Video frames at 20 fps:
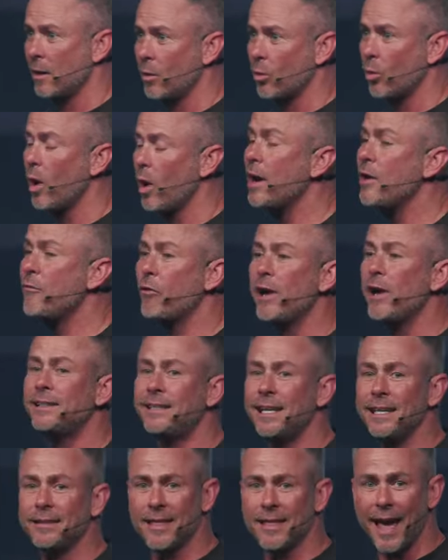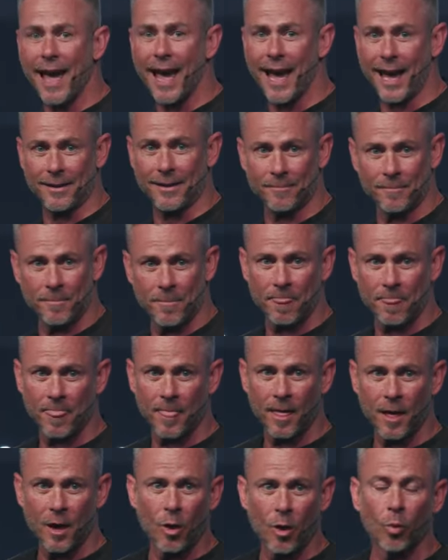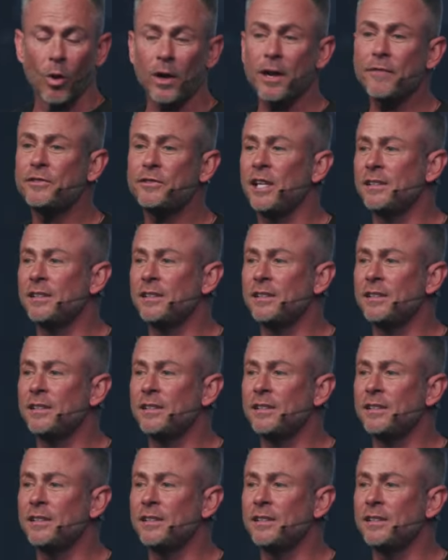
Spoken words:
What if we did that? What if